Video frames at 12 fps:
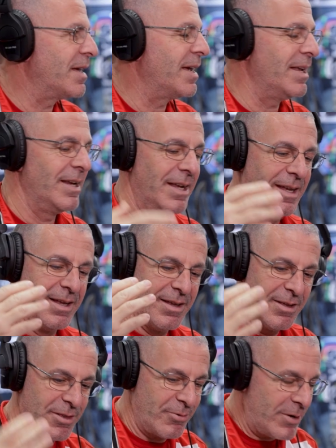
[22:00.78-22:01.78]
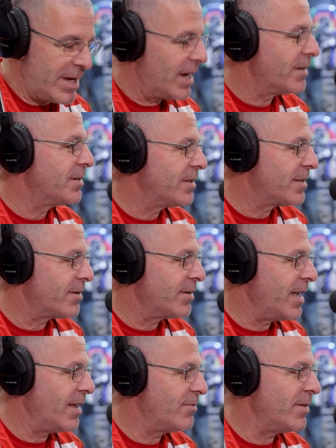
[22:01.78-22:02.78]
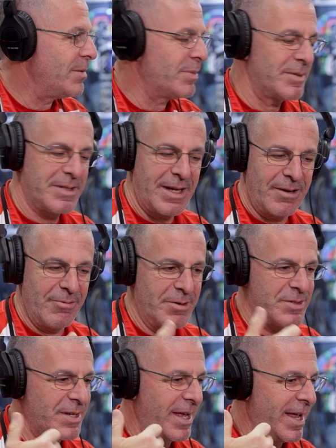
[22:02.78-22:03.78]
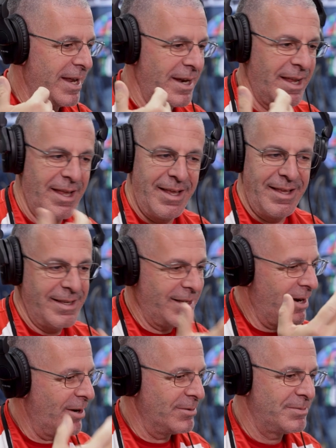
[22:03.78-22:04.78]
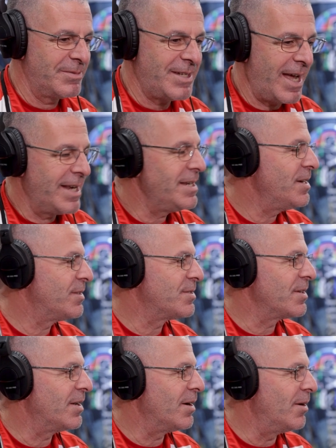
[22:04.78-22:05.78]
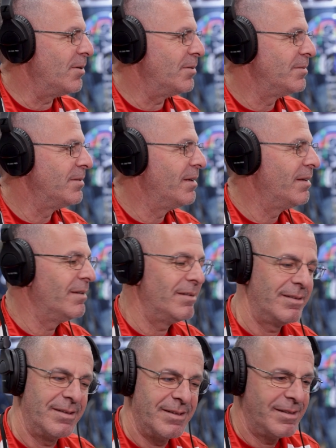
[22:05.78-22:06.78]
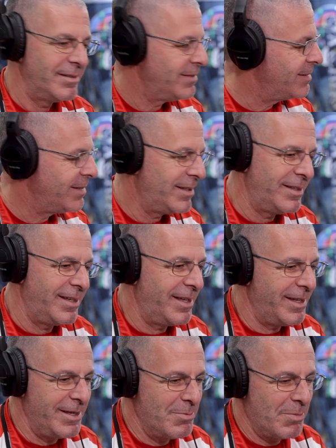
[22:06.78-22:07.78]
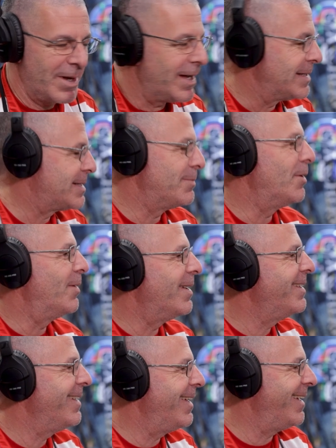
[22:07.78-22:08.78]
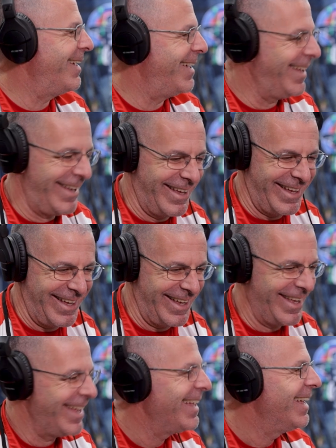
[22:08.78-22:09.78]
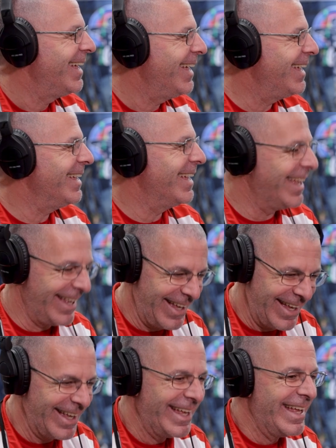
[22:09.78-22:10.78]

yeah. height, three hundred thirty-eight feet per second. We were saying, you know, ten years ago, we would have shot a crossbow impossible. with a thirty-six inch power stroke. yeah.